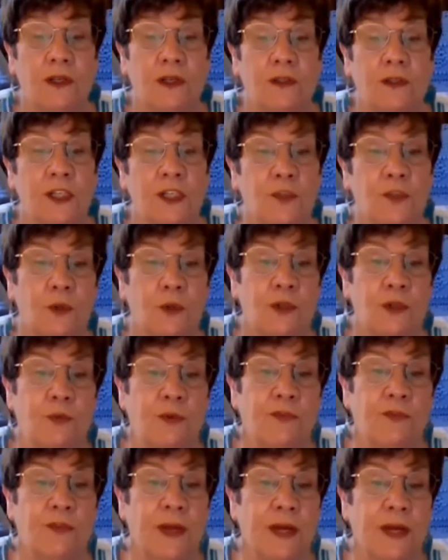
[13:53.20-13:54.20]
These words
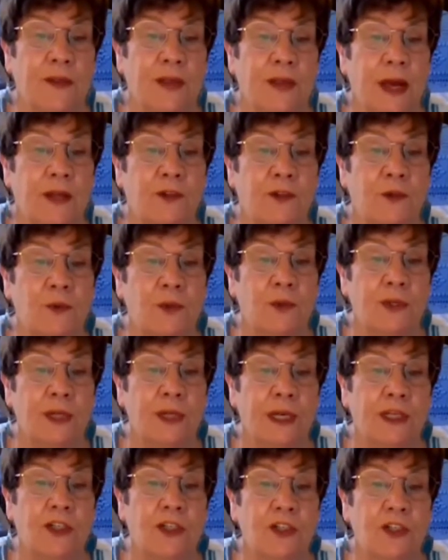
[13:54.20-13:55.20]
reflect that dual
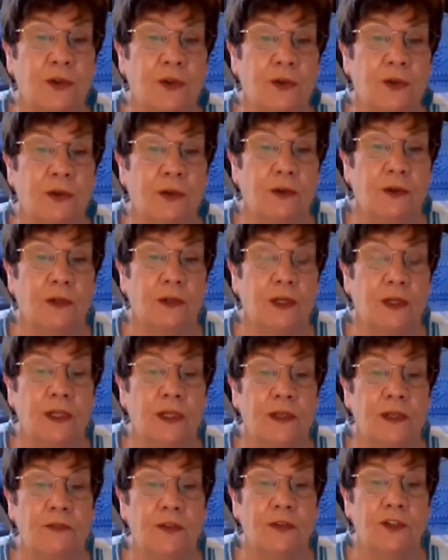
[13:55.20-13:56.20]
nature,
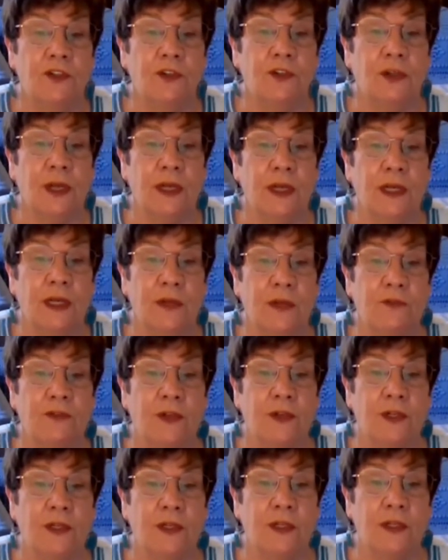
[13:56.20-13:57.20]
individual and
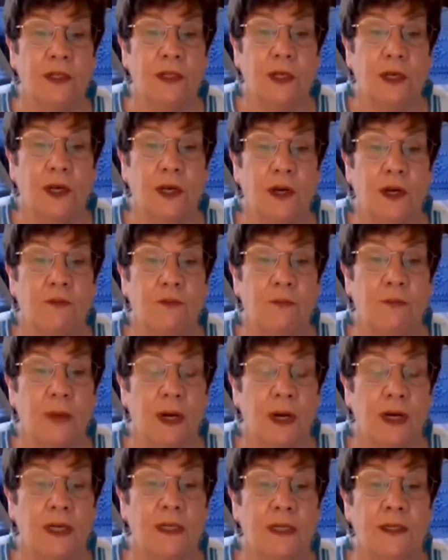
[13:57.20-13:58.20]
infinite, of
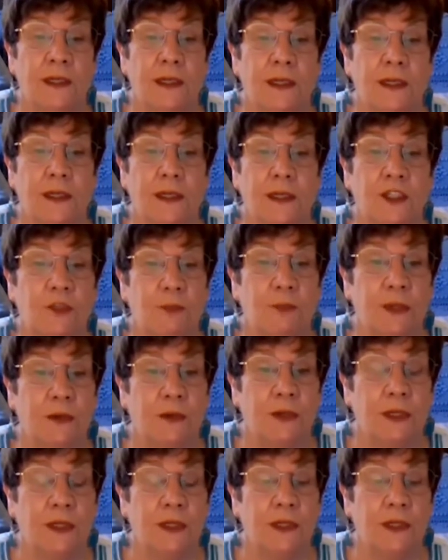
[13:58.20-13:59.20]
mind,
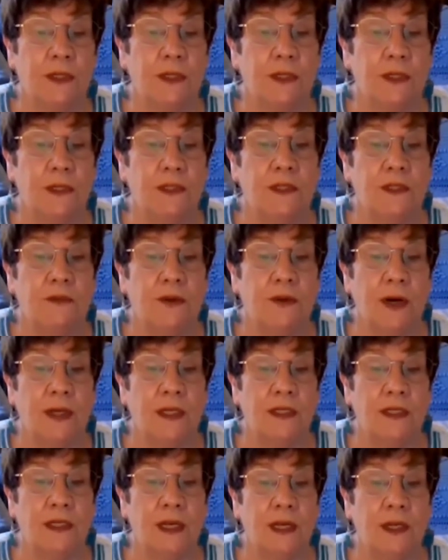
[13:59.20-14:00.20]
spirit, divine
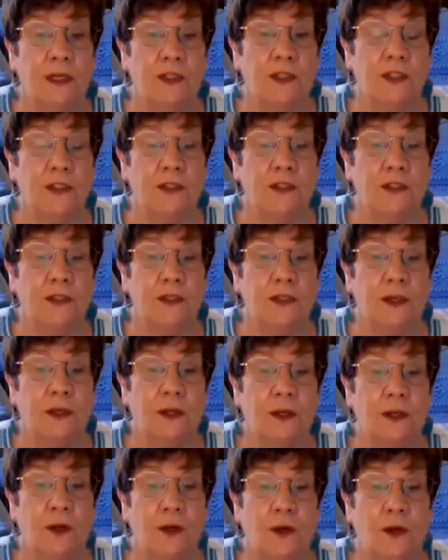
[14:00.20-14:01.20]
intelligence,
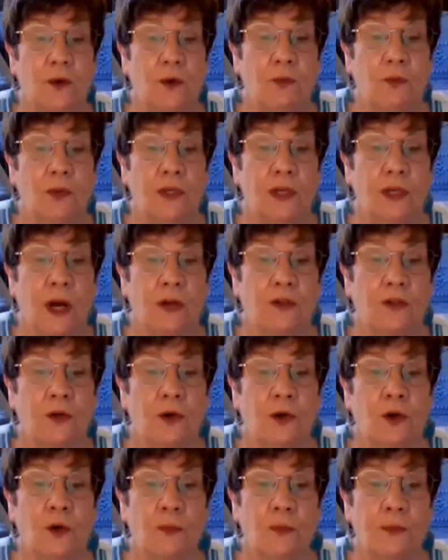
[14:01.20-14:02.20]
what Dr.
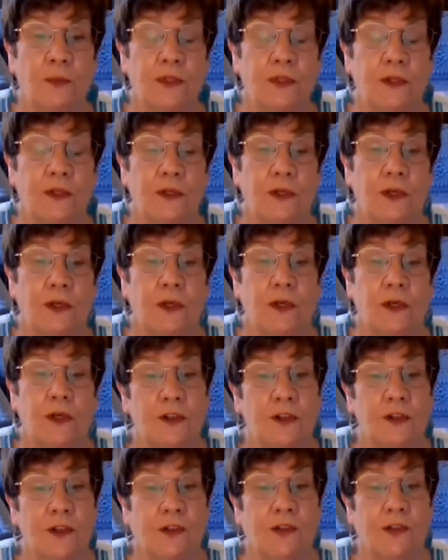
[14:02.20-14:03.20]
Holmes
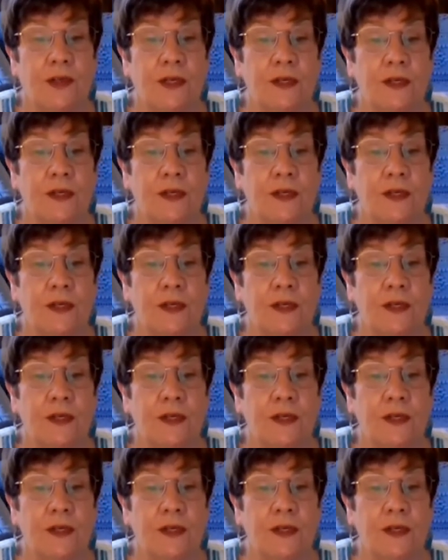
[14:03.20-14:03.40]
calls the thing